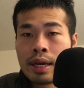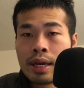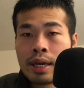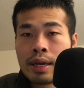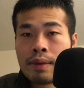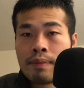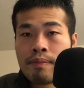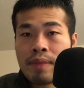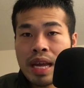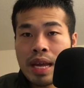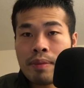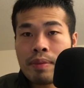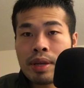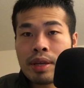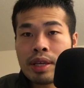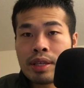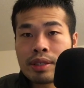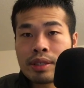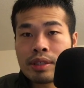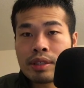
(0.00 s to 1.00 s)

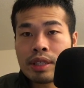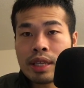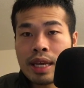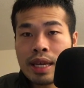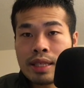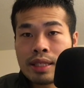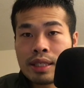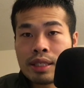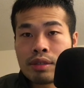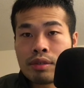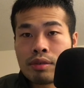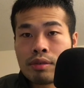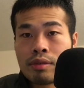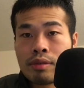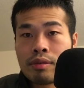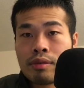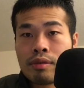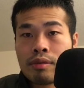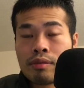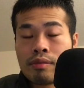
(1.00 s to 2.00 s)
maybe it's easy
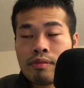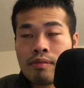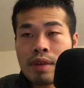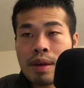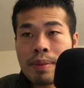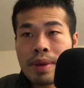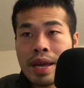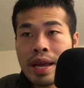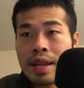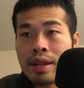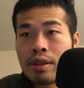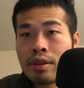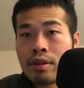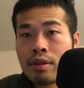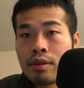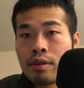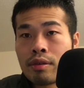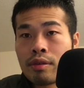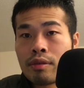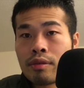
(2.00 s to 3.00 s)
to maybe
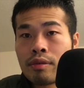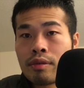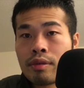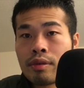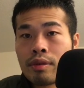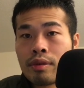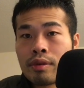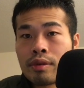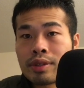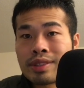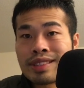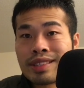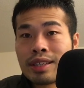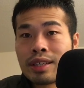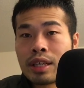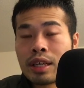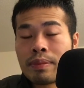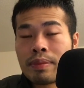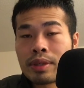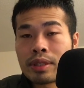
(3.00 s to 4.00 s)
handle
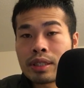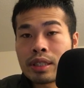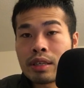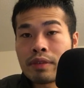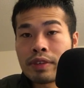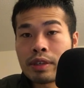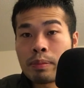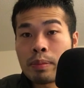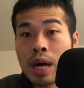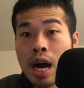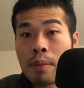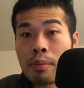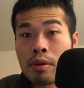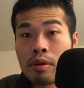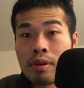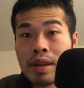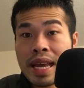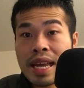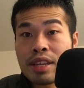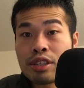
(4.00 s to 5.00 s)
30% of the
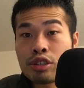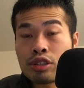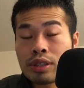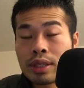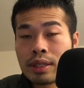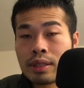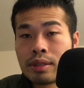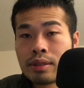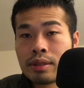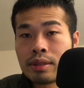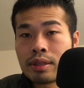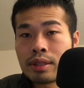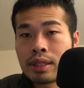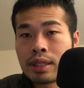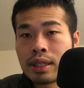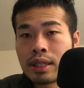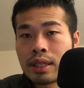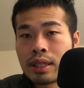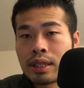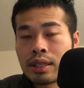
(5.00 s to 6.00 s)
population,
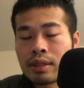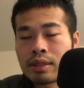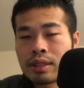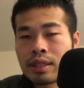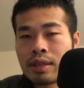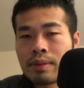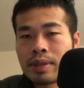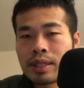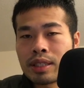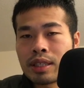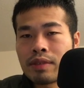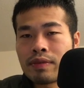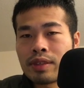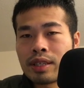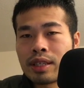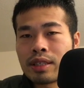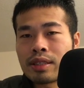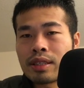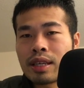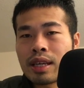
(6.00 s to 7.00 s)
30% of
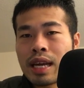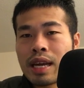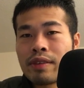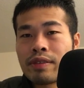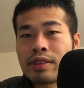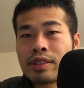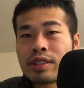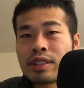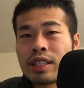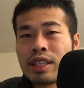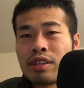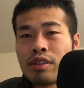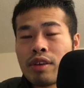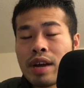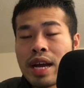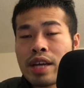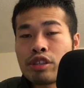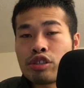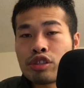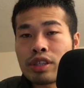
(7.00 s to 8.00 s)
the kind of
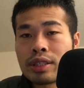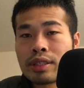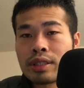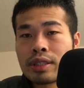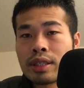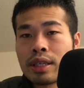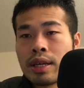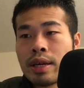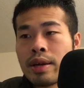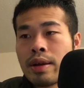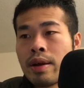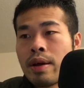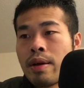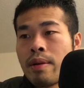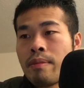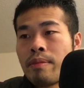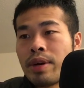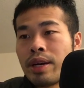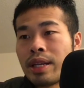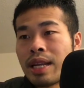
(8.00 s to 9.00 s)
situations,
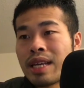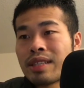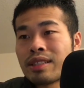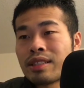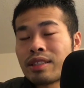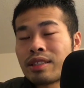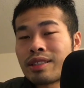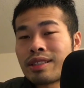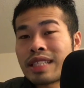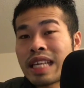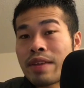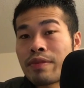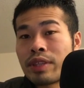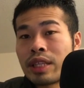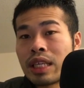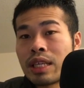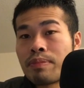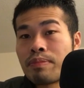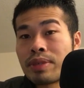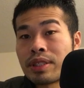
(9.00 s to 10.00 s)
but another
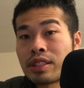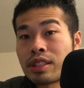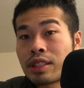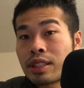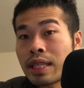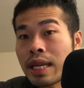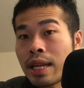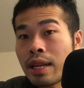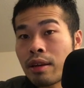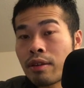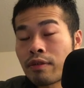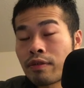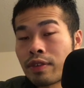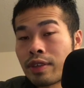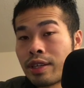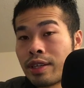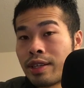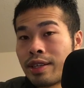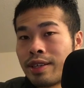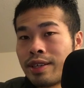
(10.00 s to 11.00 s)
70% of
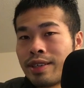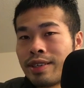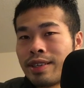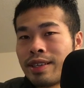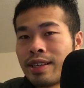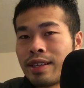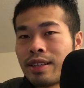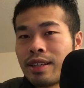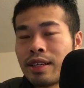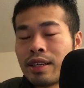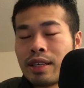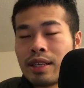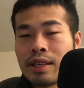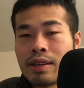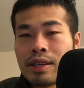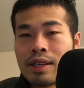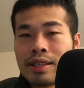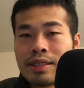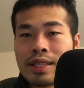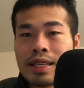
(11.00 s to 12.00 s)

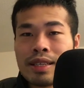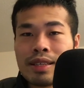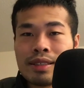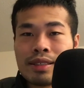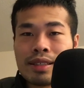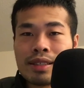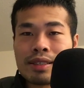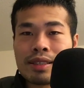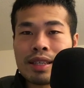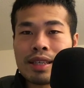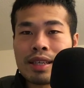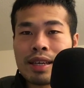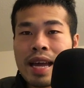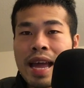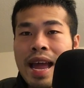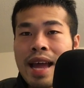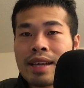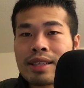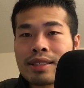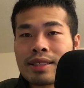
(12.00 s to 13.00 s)
the sentences, the
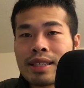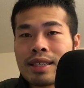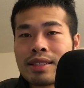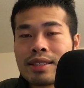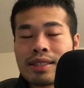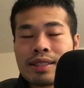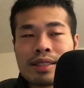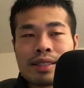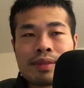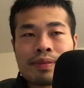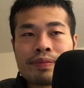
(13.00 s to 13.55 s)
accents,